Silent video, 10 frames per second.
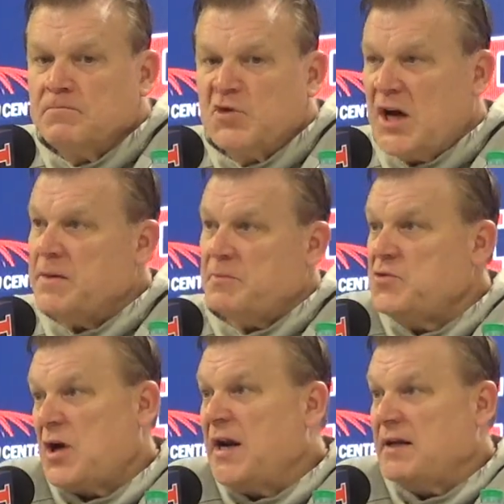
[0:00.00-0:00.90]
trying
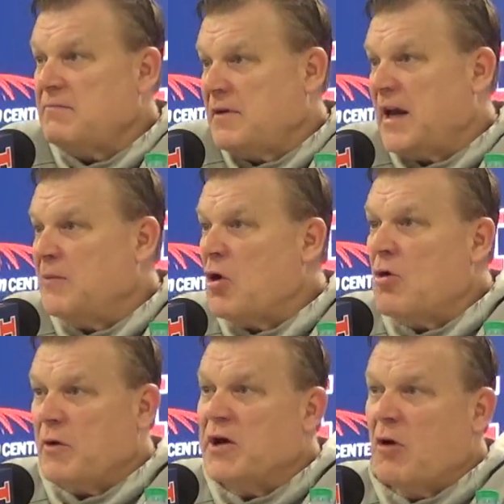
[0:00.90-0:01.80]
to get him
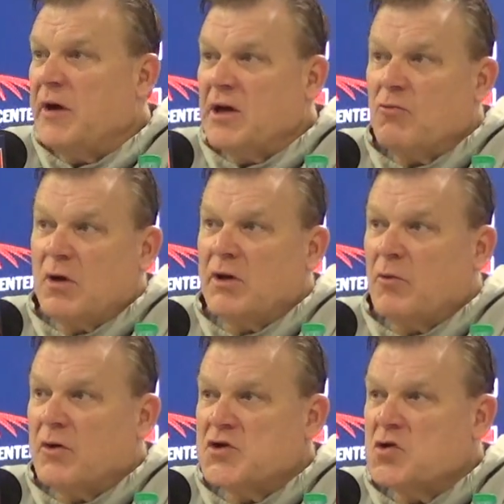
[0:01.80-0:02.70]
going. We know he can really,
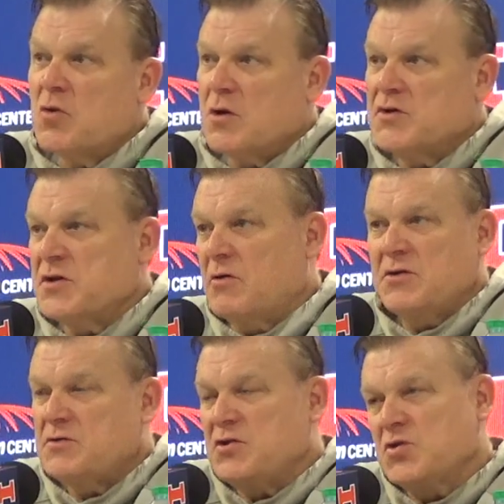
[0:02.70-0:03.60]
really score, so
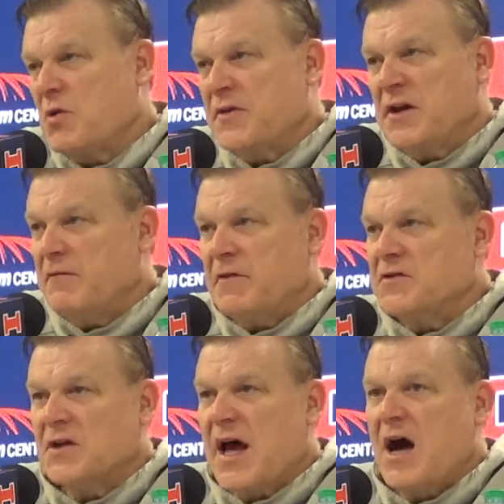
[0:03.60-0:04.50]
it's just what the
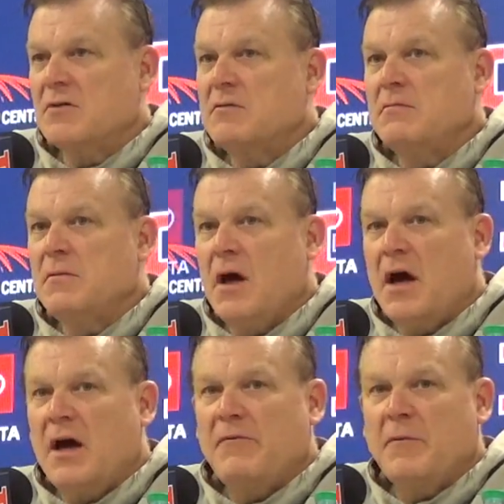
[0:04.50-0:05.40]
defense allowed
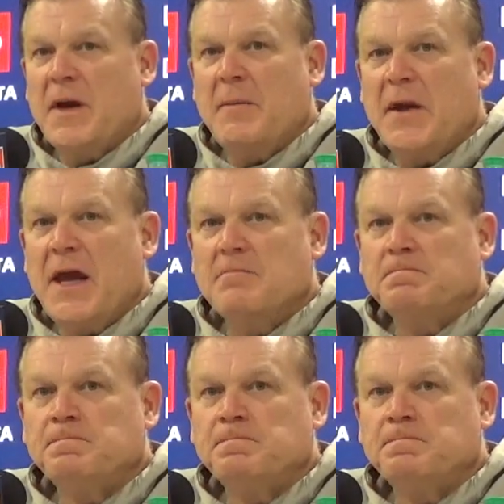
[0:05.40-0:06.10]
from game to game.